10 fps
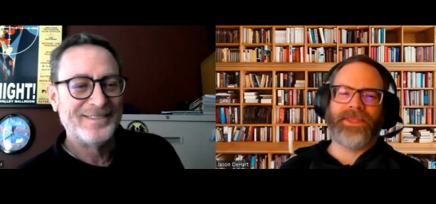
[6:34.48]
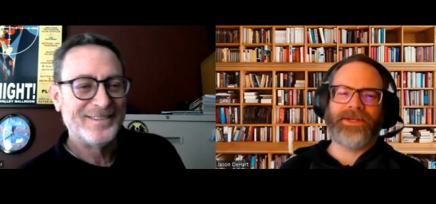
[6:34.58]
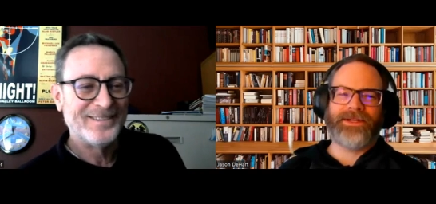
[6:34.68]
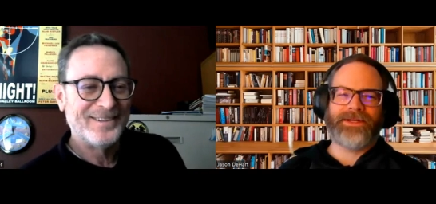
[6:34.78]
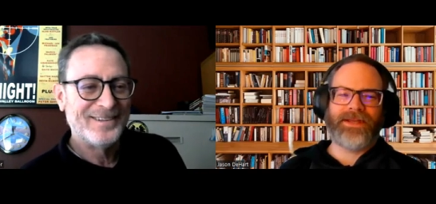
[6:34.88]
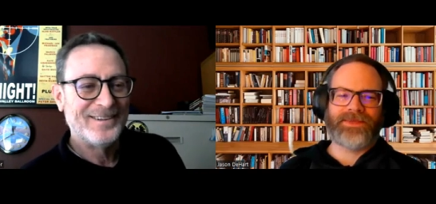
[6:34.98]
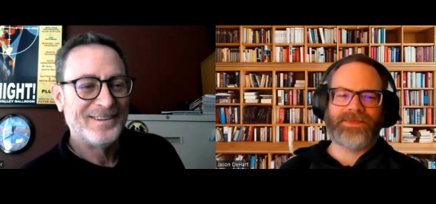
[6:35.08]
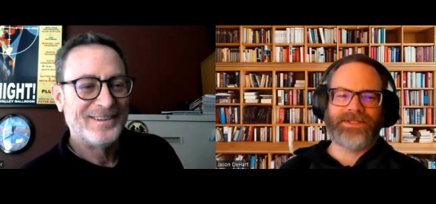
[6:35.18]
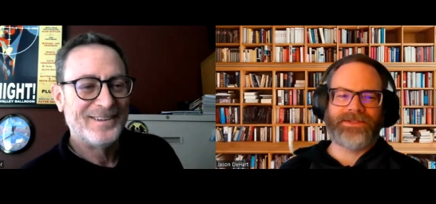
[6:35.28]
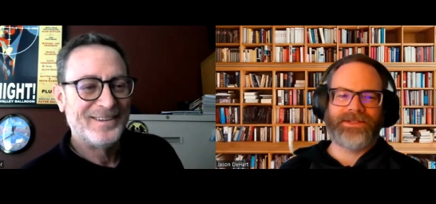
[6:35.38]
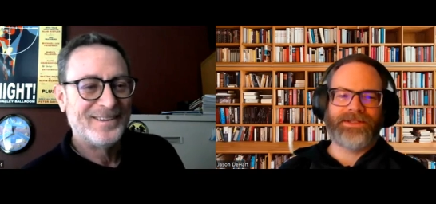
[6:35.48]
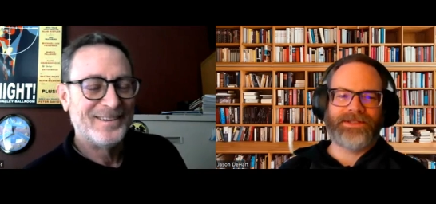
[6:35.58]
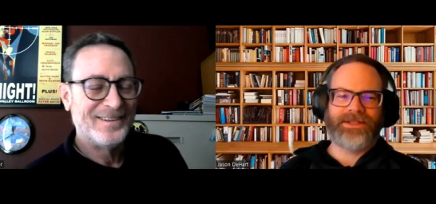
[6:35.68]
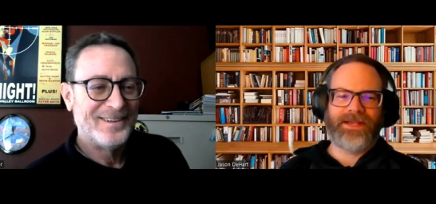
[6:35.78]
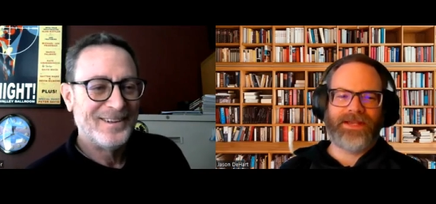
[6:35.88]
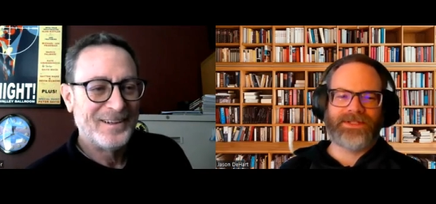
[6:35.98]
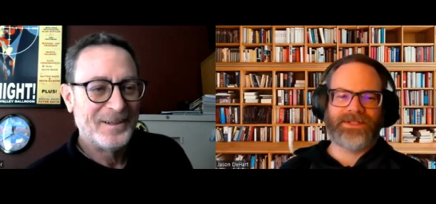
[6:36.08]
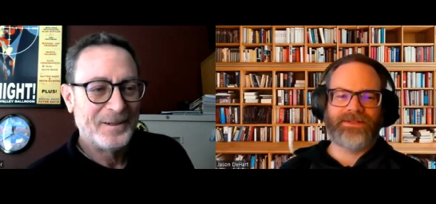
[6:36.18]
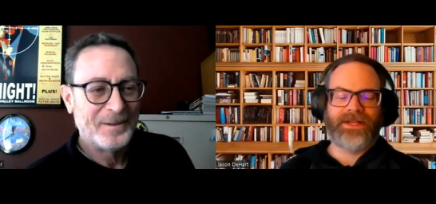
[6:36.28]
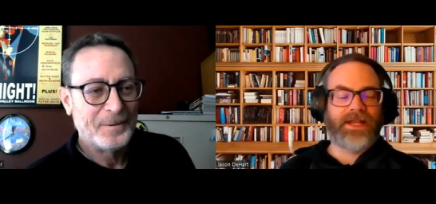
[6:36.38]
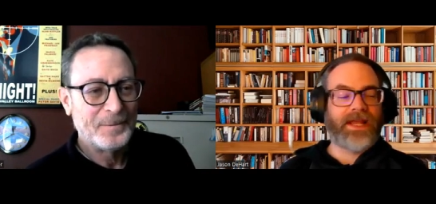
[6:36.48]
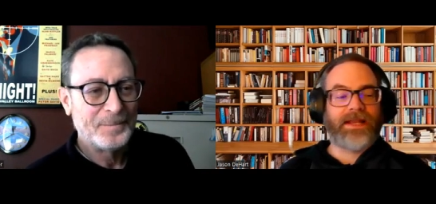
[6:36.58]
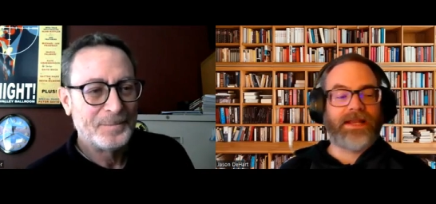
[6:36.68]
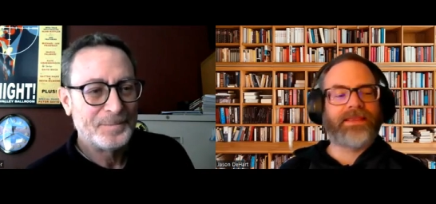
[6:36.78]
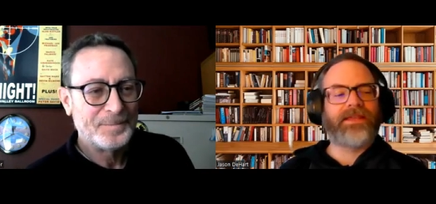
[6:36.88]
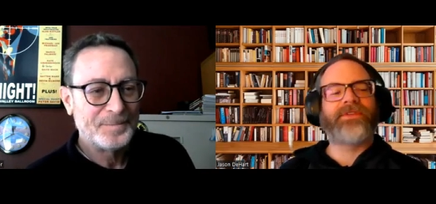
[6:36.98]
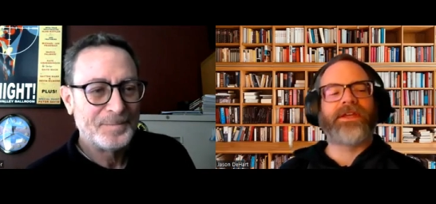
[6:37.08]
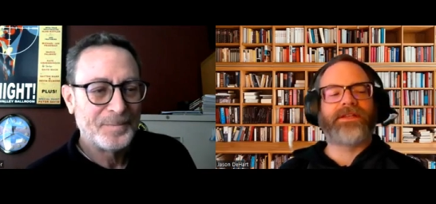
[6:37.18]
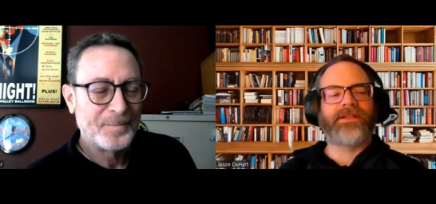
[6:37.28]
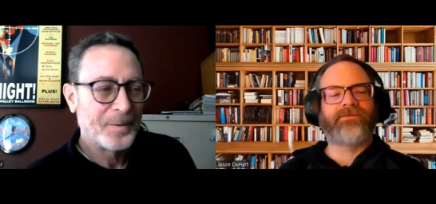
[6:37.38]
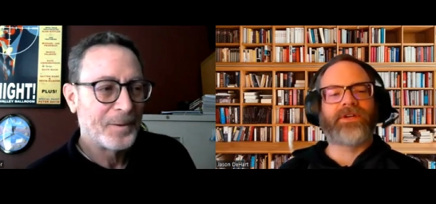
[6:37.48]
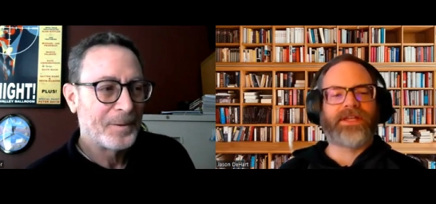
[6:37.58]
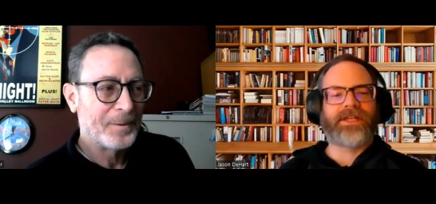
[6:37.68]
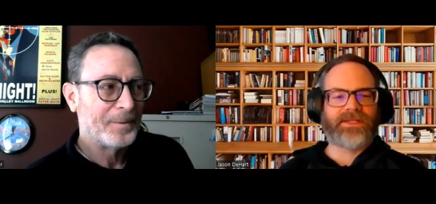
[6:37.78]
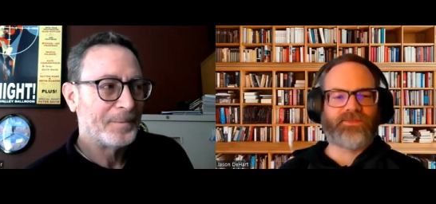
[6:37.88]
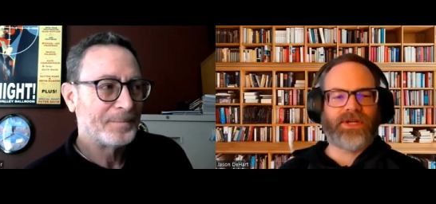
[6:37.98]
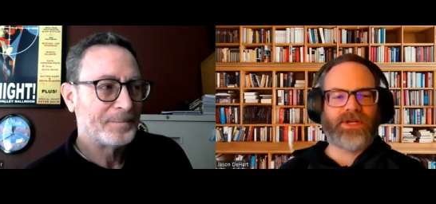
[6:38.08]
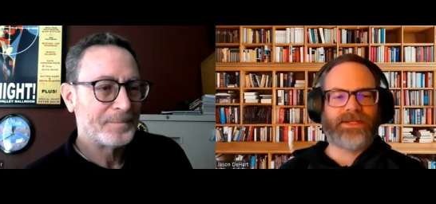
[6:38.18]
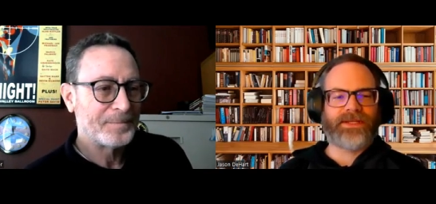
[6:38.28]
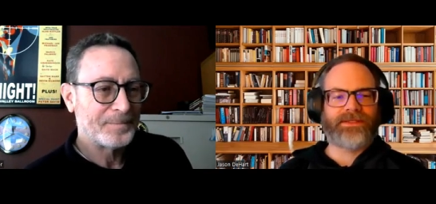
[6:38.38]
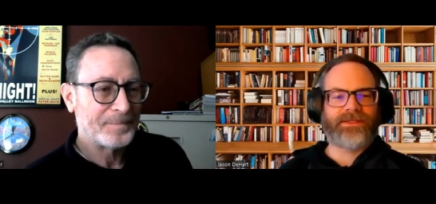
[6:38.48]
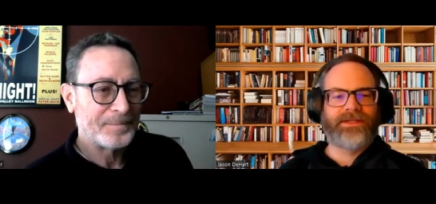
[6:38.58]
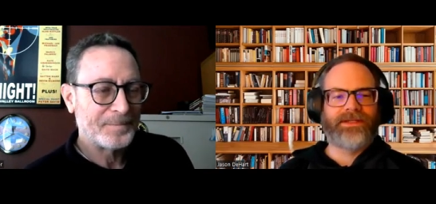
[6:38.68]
Speaker 1: yeah, absolutely, absolutely, and, and I love the idea of writing as a process